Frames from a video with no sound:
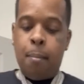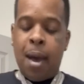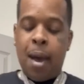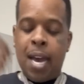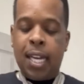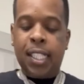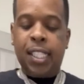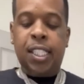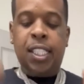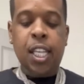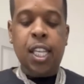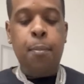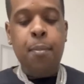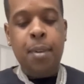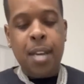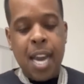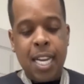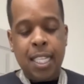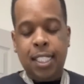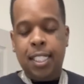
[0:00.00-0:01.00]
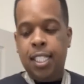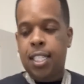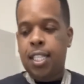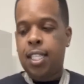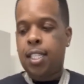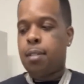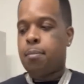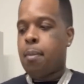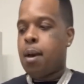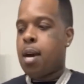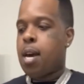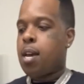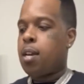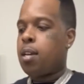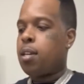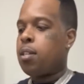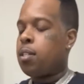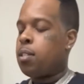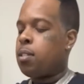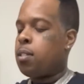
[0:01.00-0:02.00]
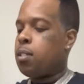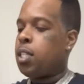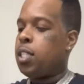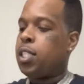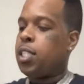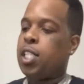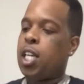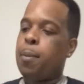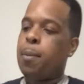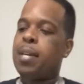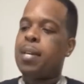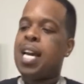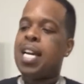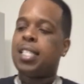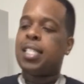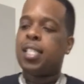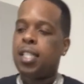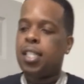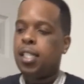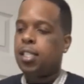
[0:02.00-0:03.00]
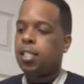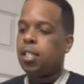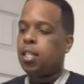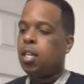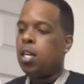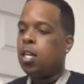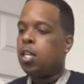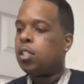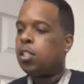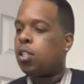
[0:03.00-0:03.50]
Man, it's Gemini season, man. It's Gemini season.